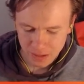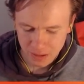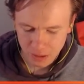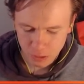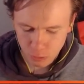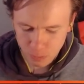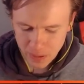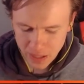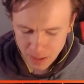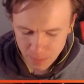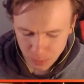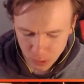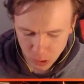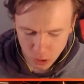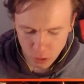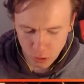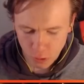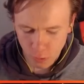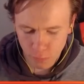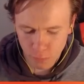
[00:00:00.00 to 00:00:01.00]
He'll be able to
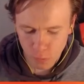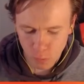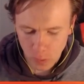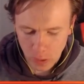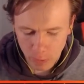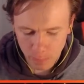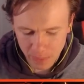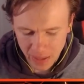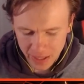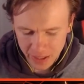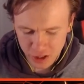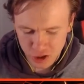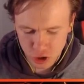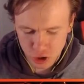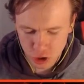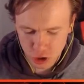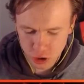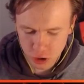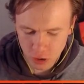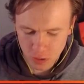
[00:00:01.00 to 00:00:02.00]
overwhelm that. It's
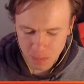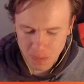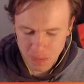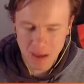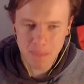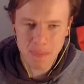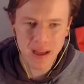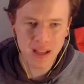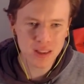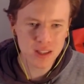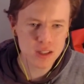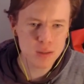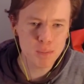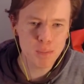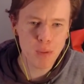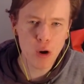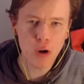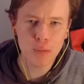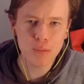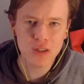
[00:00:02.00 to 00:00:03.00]
just going to be about this
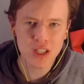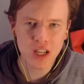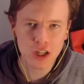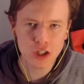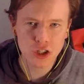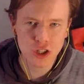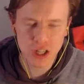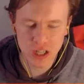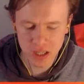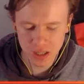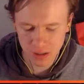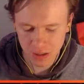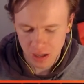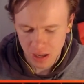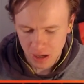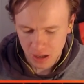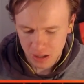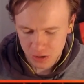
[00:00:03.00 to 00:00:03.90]
bottom section here.